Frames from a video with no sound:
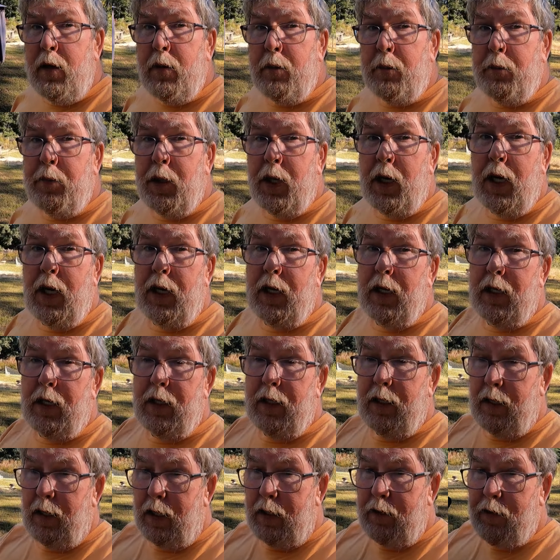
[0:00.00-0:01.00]
But
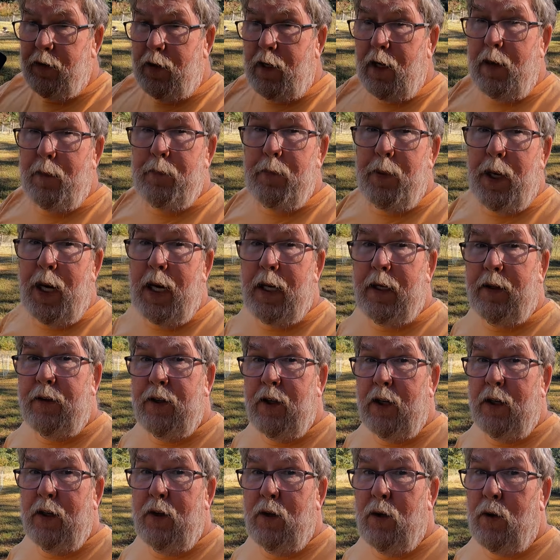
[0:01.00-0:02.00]
let's get back
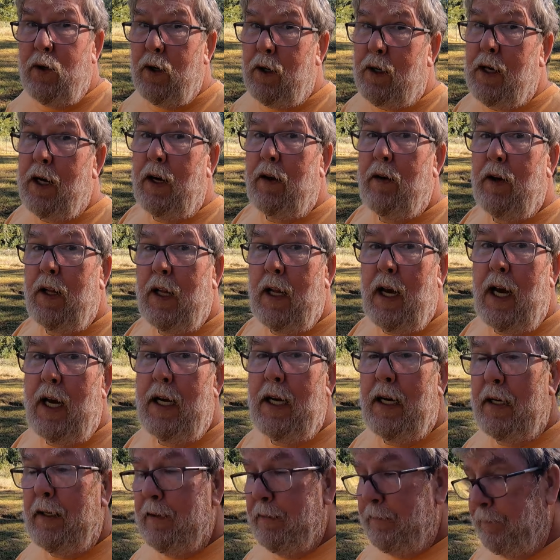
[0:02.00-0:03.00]
to North
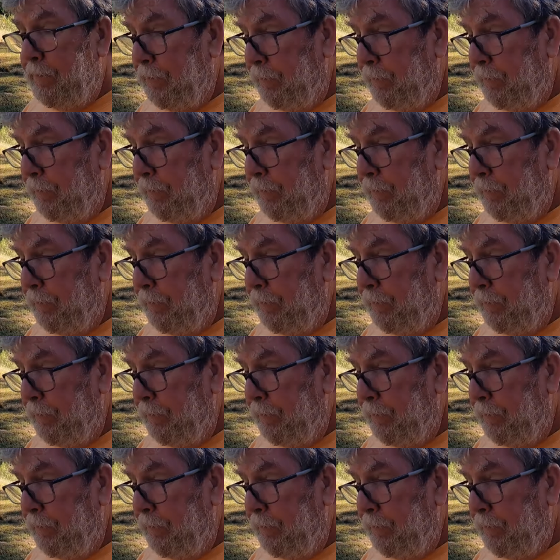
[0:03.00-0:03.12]
Carolina.